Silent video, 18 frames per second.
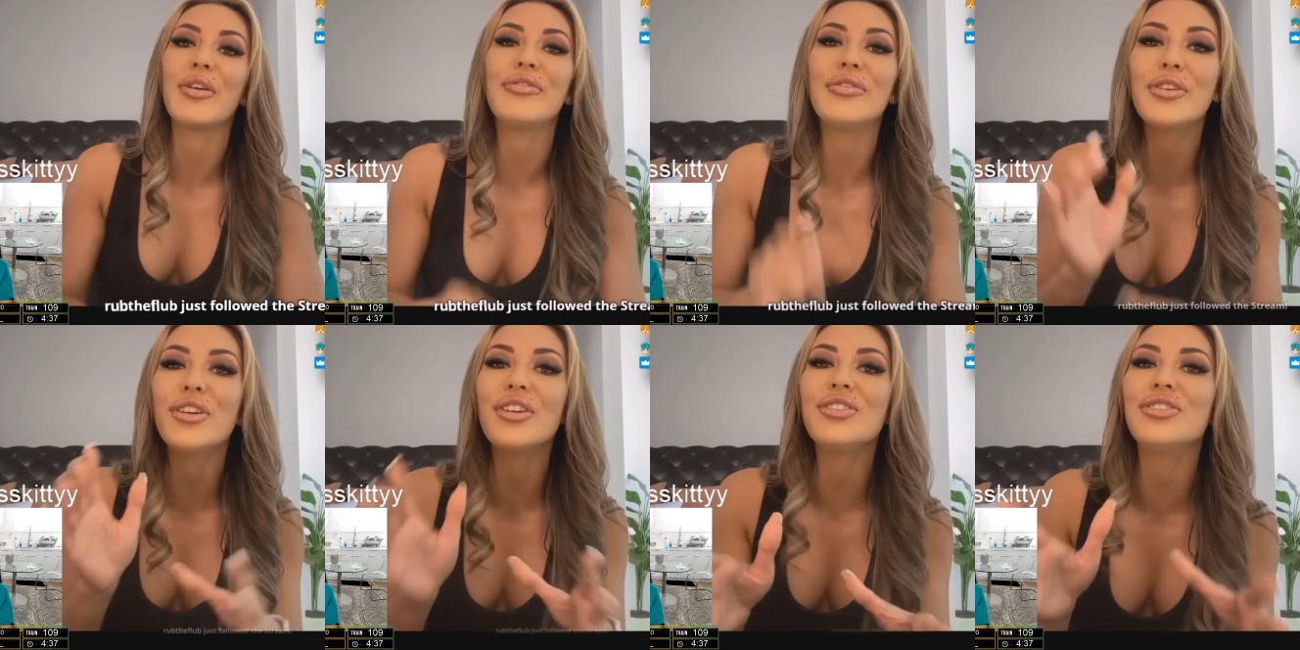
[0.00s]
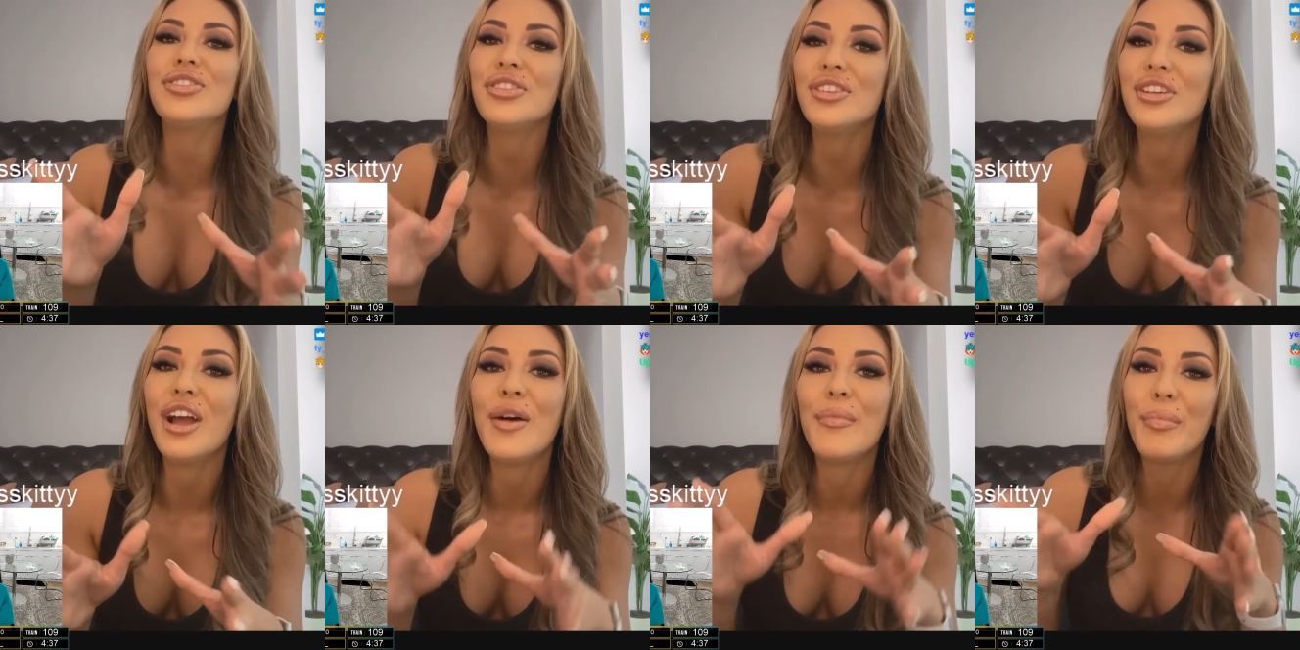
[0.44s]
If you're going to
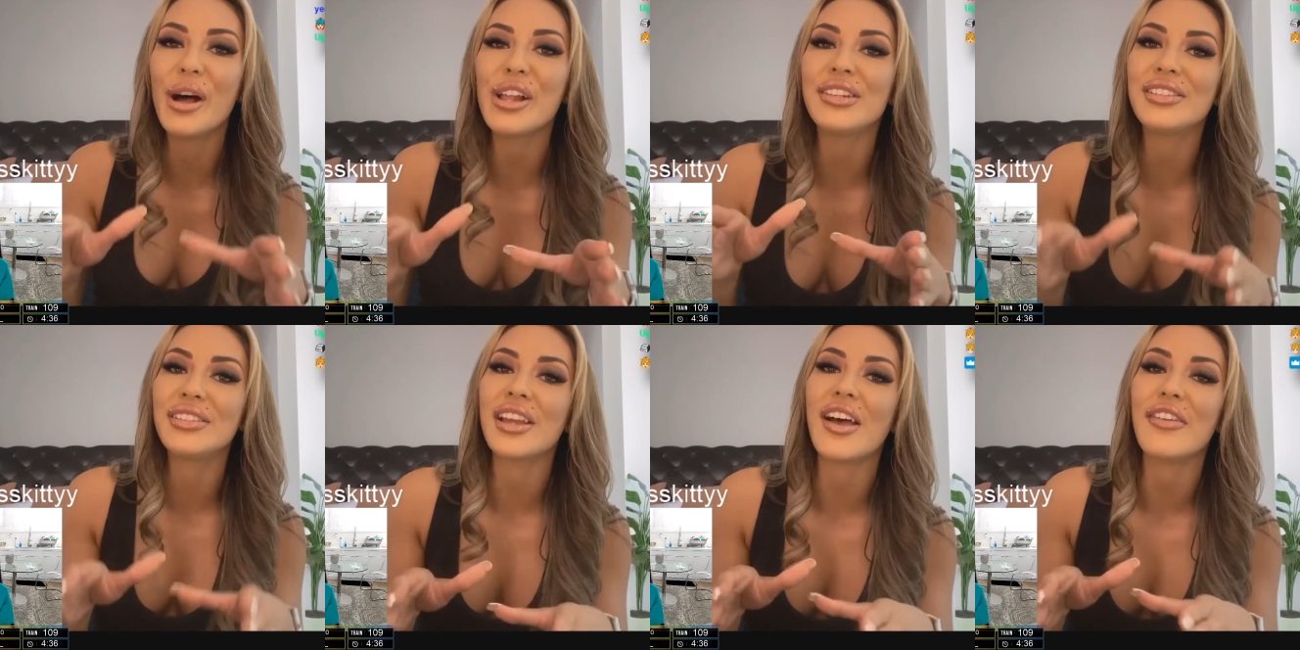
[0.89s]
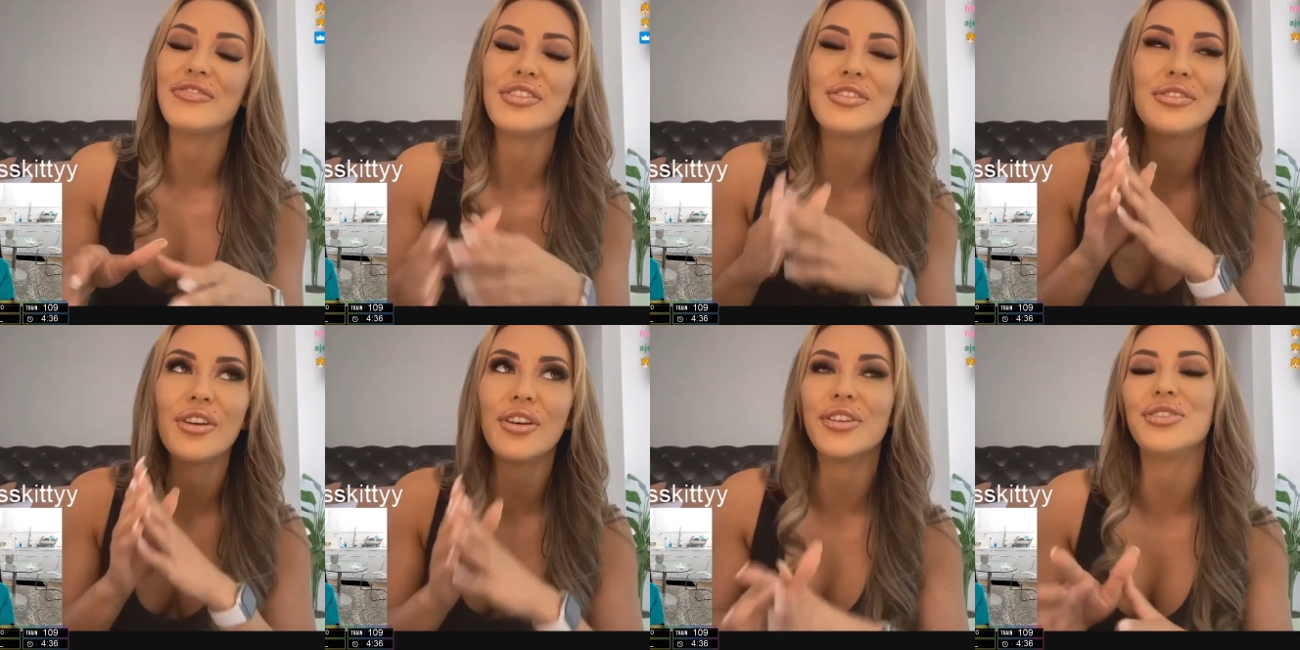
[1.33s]
do butt stuff,
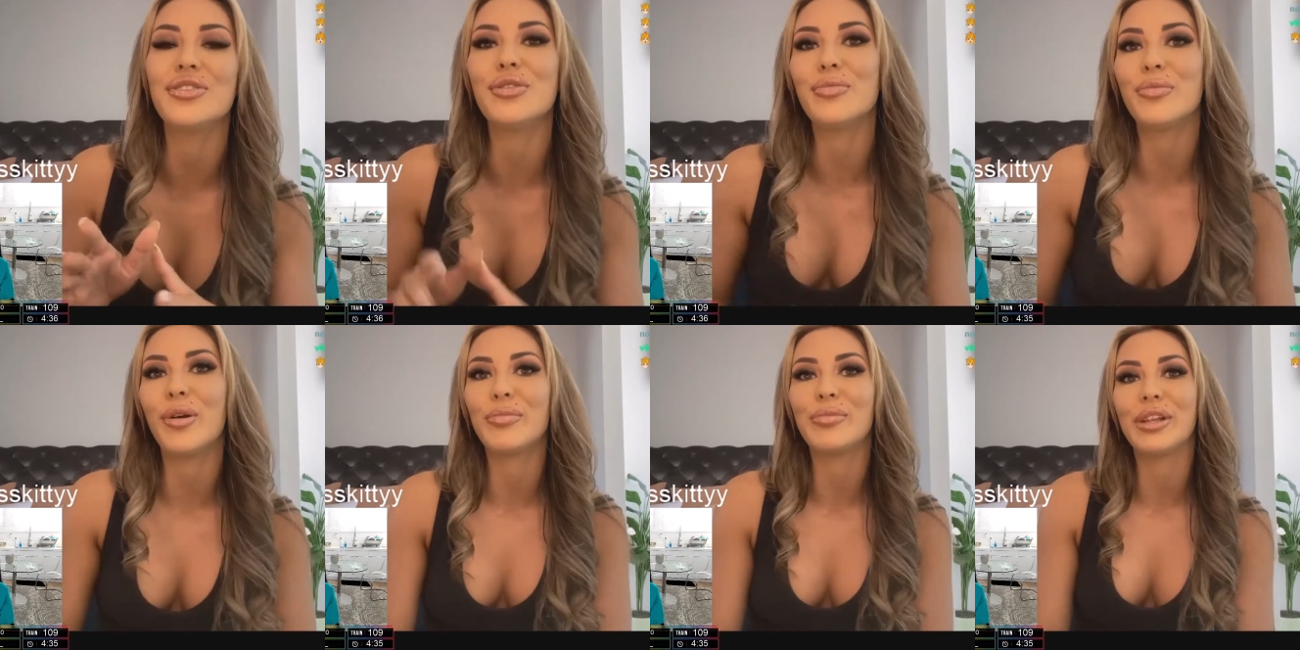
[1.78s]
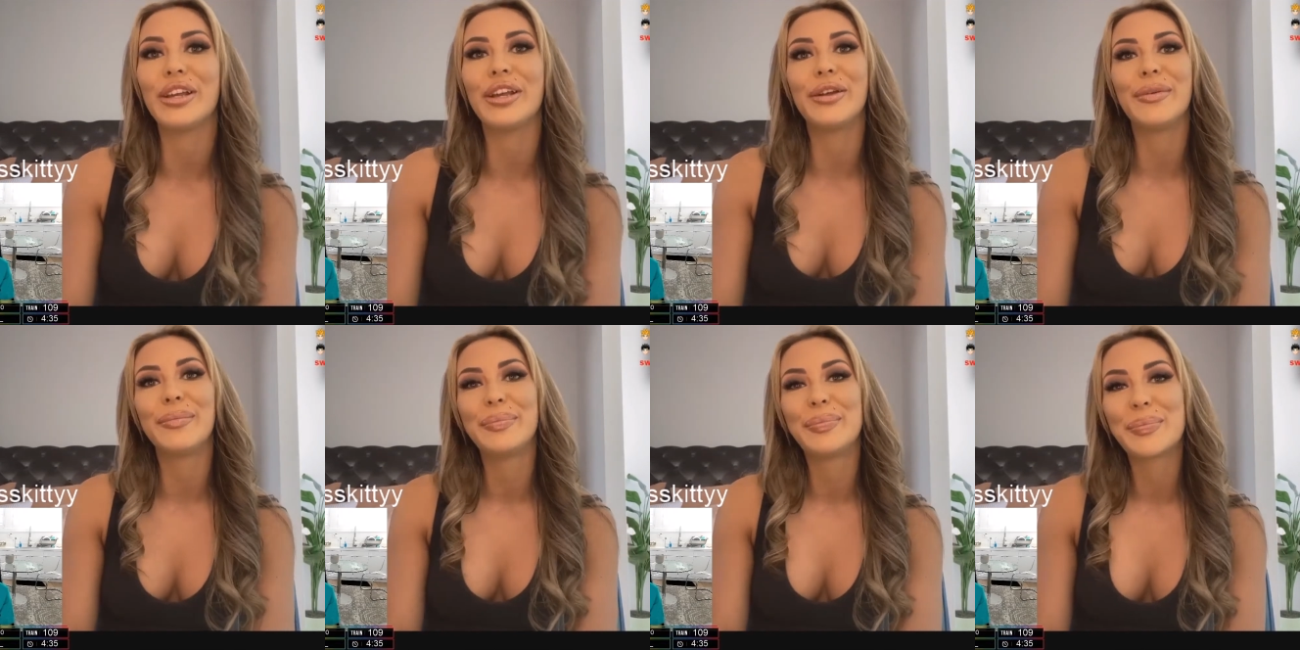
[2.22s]
you've got to do it
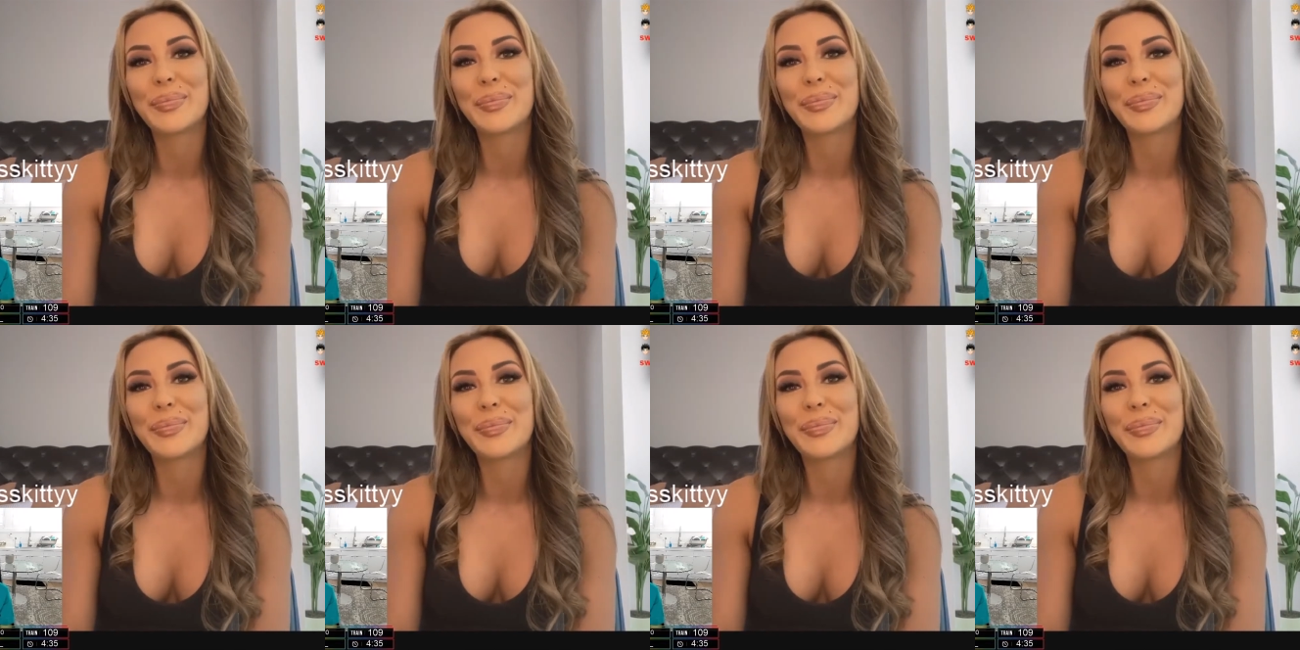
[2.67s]
properly.